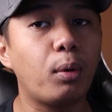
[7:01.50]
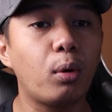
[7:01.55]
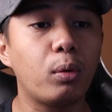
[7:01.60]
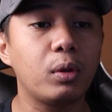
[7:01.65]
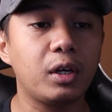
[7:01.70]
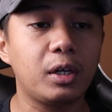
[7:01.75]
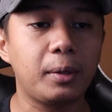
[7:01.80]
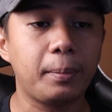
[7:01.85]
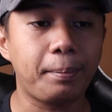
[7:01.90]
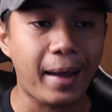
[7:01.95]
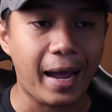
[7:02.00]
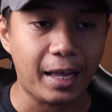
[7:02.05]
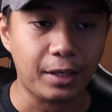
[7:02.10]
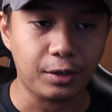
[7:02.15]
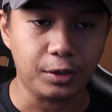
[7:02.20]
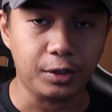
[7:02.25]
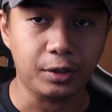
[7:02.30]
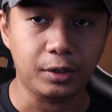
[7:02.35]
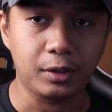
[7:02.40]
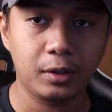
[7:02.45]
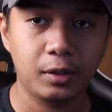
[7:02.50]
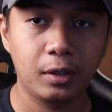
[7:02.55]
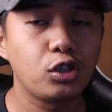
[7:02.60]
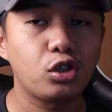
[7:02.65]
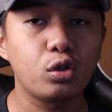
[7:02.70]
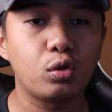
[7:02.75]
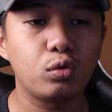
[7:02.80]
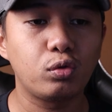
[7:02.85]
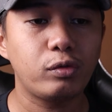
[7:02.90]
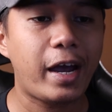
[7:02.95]
polar pattern.
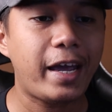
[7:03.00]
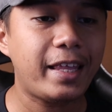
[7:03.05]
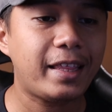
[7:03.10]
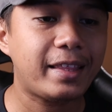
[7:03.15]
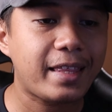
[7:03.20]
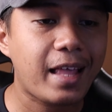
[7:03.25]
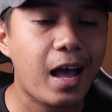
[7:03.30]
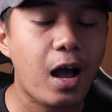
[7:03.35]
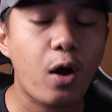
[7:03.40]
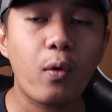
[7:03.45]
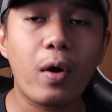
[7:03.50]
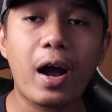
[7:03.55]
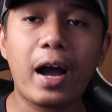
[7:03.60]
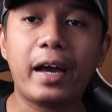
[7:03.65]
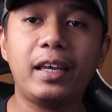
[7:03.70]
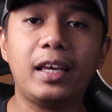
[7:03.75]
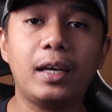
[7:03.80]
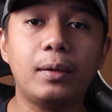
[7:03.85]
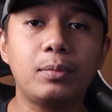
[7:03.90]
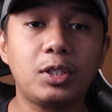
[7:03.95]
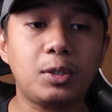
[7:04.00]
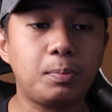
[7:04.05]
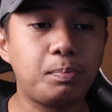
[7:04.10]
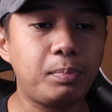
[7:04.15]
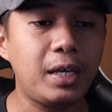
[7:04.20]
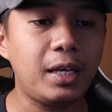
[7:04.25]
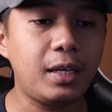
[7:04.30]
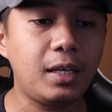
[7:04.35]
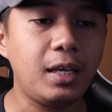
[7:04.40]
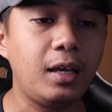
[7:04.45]
So right now I am
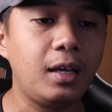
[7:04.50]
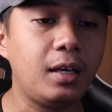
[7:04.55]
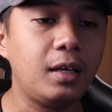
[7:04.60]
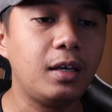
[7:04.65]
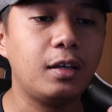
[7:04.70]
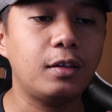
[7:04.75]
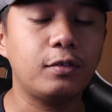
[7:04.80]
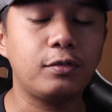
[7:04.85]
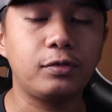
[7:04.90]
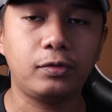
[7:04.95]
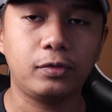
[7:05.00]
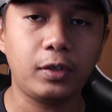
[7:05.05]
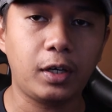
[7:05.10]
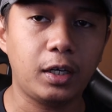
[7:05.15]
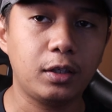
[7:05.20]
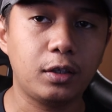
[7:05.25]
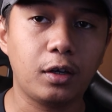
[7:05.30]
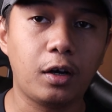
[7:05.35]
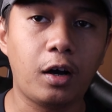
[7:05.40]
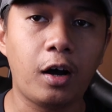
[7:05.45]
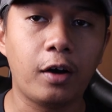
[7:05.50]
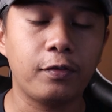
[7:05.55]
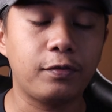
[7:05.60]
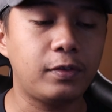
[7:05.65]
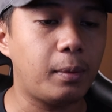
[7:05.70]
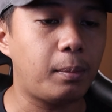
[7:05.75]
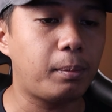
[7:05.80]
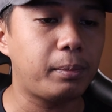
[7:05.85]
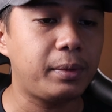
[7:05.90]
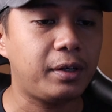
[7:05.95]
speaking in front of
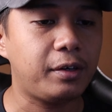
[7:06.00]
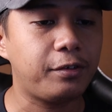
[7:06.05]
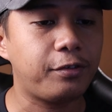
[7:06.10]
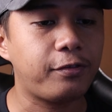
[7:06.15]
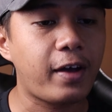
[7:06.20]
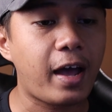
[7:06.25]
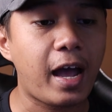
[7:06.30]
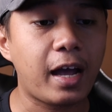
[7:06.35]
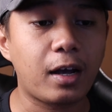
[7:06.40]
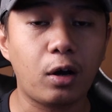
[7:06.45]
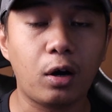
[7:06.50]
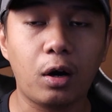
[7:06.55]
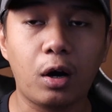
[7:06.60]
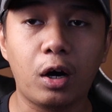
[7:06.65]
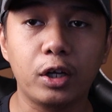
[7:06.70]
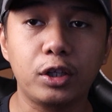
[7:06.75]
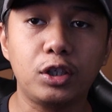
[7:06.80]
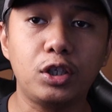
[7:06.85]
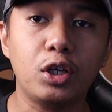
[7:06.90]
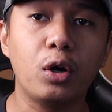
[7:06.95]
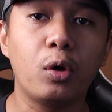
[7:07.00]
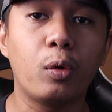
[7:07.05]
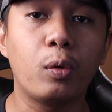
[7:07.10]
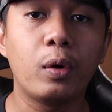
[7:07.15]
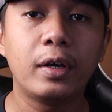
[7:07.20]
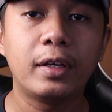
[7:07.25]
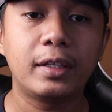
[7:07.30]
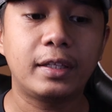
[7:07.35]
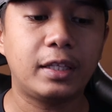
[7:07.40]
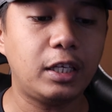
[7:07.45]
the Mirfak Audio
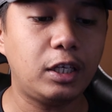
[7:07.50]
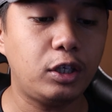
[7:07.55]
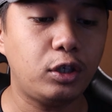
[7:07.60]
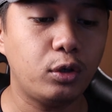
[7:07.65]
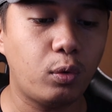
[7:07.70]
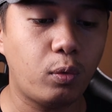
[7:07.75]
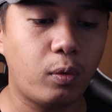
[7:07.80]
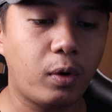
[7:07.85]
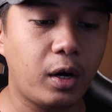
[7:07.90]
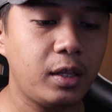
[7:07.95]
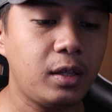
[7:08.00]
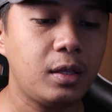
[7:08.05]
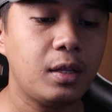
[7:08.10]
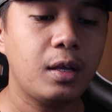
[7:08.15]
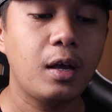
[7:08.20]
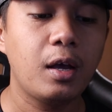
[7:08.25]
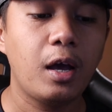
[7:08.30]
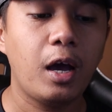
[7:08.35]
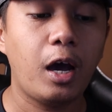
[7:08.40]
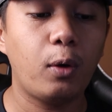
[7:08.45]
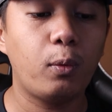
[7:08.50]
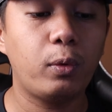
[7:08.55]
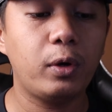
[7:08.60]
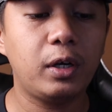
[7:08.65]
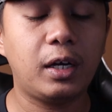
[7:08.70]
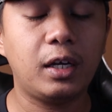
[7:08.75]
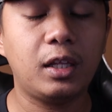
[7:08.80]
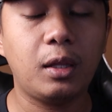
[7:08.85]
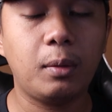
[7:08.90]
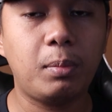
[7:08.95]
TU1, and we're
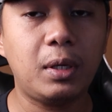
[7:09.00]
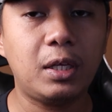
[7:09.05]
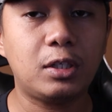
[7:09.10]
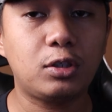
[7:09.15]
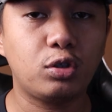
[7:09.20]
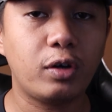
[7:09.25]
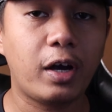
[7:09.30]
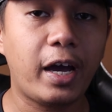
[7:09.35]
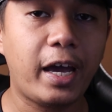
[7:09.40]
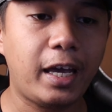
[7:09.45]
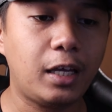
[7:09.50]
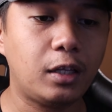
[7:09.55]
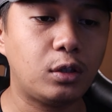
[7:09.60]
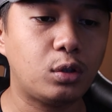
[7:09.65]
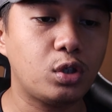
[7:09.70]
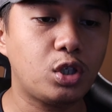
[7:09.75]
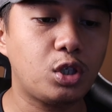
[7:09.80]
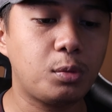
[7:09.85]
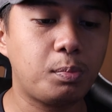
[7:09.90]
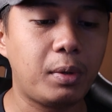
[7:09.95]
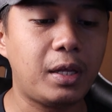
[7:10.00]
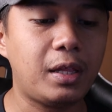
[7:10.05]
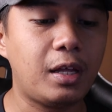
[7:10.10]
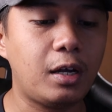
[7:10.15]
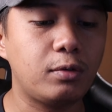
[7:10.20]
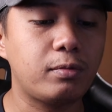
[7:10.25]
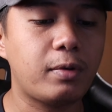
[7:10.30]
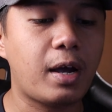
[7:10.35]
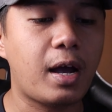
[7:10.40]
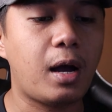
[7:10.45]
gonna be trying to spin
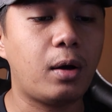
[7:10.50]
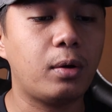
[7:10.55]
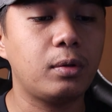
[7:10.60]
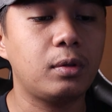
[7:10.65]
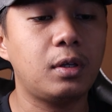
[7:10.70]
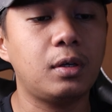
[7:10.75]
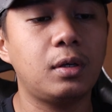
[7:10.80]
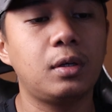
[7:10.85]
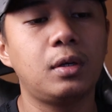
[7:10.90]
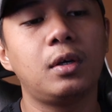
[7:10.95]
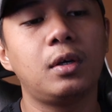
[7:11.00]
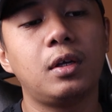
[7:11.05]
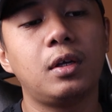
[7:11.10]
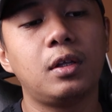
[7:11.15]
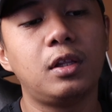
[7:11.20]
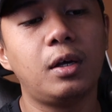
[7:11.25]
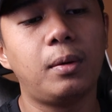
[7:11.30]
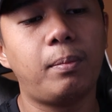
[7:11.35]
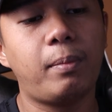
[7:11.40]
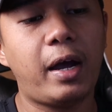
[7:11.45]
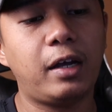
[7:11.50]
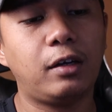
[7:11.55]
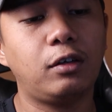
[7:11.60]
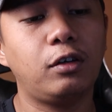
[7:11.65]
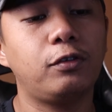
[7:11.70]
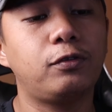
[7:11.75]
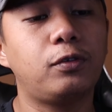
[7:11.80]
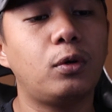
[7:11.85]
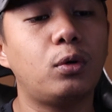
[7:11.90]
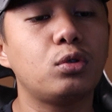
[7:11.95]
around the
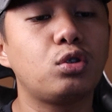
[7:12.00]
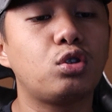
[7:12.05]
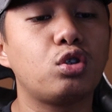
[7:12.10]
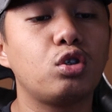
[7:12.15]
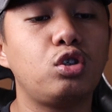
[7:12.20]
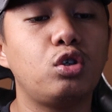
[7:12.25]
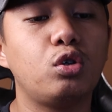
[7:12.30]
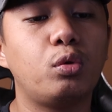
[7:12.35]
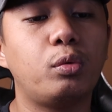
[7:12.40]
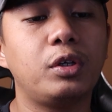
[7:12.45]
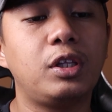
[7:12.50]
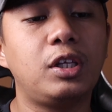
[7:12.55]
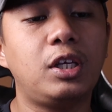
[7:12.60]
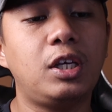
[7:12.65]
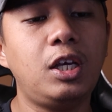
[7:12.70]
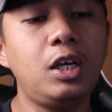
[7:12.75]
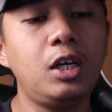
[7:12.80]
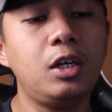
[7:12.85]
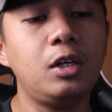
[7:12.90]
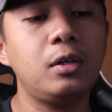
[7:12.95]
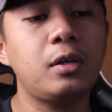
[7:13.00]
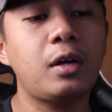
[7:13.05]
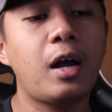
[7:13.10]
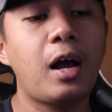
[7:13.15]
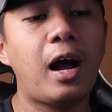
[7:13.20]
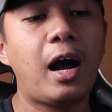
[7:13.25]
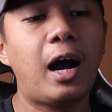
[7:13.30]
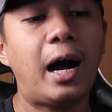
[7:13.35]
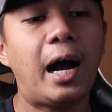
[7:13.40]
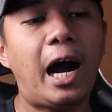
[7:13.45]
microphone so you would hear
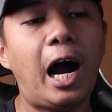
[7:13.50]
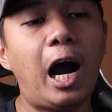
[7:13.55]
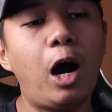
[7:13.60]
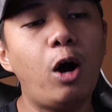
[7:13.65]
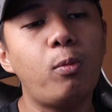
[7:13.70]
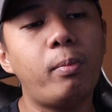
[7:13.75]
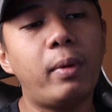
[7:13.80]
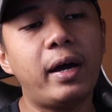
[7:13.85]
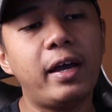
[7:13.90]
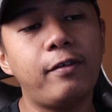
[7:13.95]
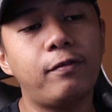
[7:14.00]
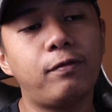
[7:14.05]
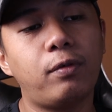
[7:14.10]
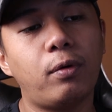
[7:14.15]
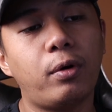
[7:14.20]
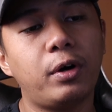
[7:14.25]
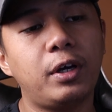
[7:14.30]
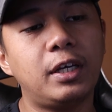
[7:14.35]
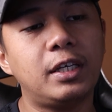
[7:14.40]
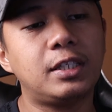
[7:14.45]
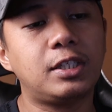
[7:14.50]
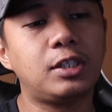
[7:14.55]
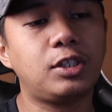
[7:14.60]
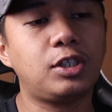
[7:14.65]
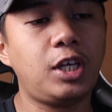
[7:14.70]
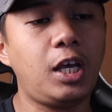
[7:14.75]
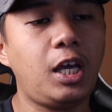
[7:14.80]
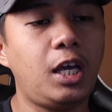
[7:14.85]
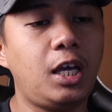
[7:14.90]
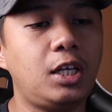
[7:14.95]
how my voice
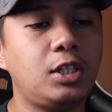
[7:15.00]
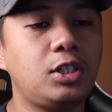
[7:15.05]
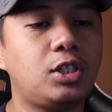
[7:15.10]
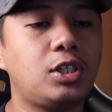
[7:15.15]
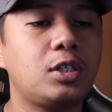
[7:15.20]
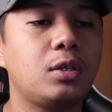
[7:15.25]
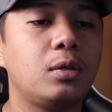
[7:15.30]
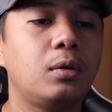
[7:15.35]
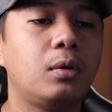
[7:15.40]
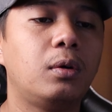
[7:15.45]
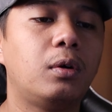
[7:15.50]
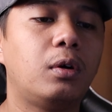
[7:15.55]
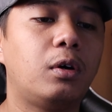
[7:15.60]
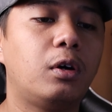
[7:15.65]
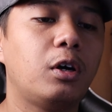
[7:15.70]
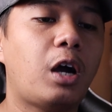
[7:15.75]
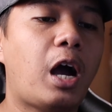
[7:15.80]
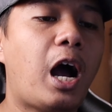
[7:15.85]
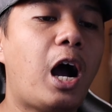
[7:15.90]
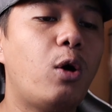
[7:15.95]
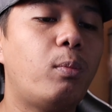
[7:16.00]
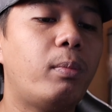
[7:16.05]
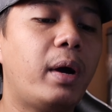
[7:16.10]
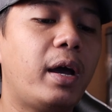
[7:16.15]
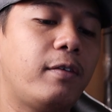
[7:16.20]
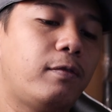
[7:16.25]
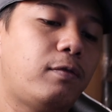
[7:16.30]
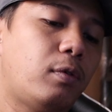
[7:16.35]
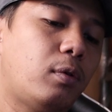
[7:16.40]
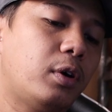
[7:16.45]
change or how
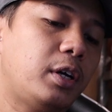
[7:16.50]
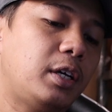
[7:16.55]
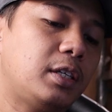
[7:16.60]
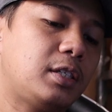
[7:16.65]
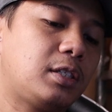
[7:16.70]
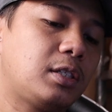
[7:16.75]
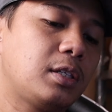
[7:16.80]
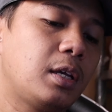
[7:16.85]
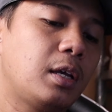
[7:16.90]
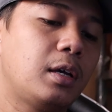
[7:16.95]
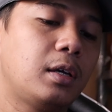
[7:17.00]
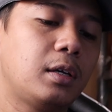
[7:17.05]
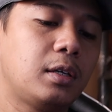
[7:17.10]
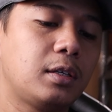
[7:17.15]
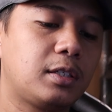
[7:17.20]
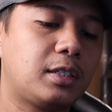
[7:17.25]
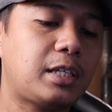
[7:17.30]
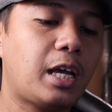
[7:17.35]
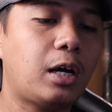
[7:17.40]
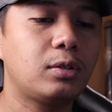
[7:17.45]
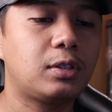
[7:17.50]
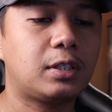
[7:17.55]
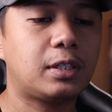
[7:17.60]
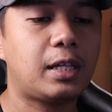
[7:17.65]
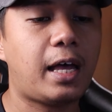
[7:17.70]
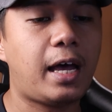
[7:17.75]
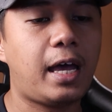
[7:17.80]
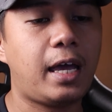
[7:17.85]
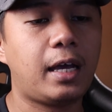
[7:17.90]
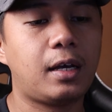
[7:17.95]
my voice sounds
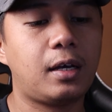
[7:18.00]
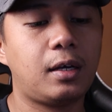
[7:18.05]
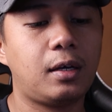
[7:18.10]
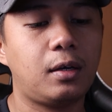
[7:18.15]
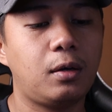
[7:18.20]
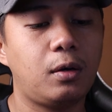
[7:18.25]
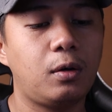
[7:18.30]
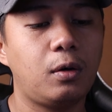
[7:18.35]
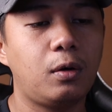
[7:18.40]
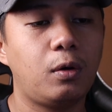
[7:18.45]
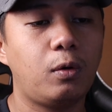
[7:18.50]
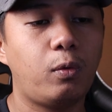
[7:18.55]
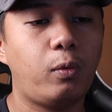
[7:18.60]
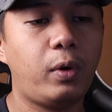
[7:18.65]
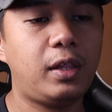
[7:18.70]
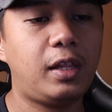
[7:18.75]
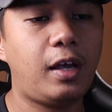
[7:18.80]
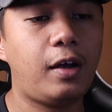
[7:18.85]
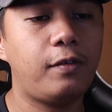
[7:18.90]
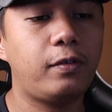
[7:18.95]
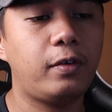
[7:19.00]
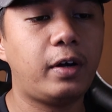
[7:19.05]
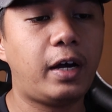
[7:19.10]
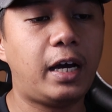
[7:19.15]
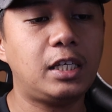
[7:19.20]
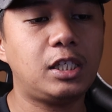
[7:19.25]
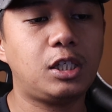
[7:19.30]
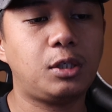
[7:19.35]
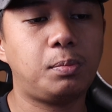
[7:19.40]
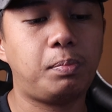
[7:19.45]
like whenever
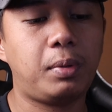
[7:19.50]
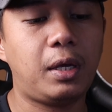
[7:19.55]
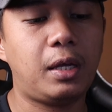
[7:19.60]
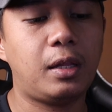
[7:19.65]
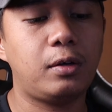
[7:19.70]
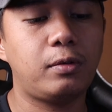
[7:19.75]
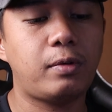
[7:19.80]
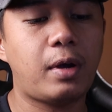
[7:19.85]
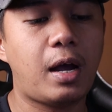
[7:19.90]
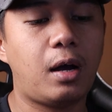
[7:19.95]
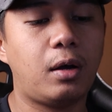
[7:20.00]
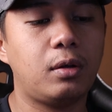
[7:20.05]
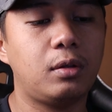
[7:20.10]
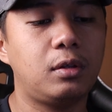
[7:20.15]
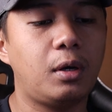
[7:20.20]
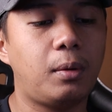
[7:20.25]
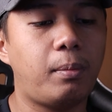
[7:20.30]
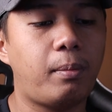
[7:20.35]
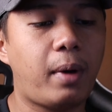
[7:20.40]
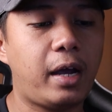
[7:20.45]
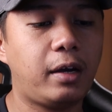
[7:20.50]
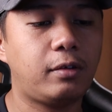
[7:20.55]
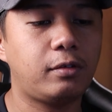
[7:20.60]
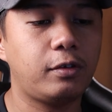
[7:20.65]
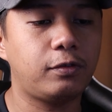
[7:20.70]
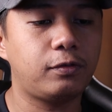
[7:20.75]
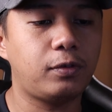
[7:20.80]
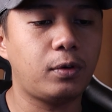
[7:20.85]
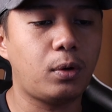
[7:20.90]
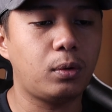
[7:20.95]
I spin around the
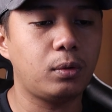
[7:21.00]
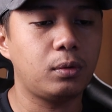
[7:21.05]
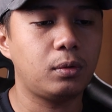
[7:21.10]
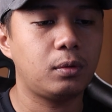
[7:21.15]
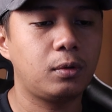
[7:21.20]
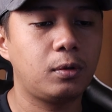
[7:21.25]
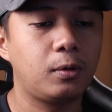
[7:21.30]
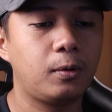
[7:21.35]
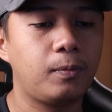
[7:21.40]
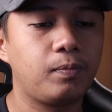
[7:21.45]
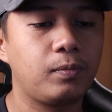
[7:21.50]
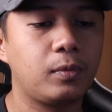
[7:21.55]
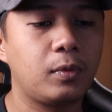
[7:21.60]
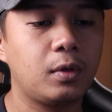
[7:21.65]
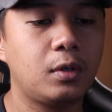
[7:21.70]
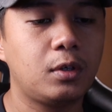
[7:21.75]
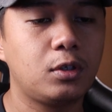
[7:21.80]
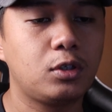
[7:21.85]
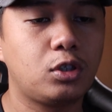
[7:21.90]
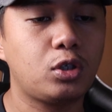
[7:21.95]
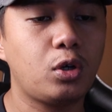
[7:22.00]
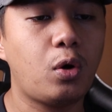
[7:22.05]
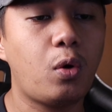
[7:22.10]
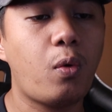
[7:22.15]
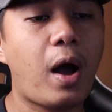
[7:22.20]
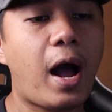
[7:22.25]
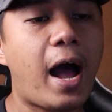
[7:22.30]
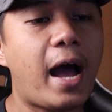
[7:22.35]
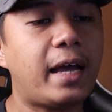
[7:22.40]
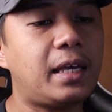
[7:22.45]
microphone. So
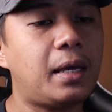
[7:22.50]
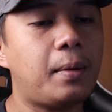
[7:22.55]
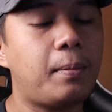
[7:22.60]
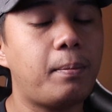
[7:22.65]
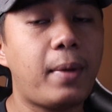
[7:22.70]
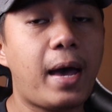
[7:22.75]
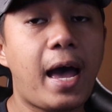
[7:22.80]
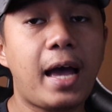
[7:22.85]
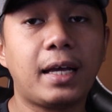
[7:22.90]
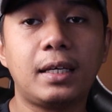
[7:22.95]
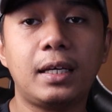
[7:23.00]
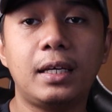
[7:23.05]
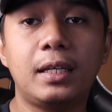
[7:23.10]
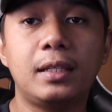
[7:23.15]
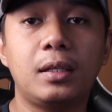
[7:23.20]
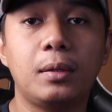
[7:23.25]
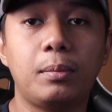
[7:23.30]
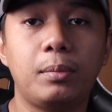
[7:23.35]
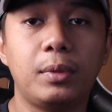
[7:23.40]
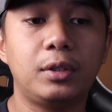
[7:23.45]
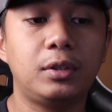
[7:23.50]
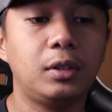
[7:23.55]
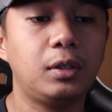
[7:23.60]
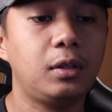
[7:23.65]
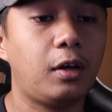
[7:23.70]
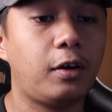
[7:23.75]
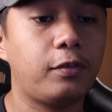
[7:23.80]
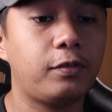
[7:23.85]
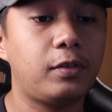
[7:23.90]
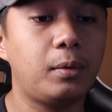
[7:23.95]
I am back in the
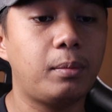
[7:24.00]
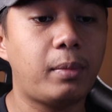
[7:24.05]
middle of the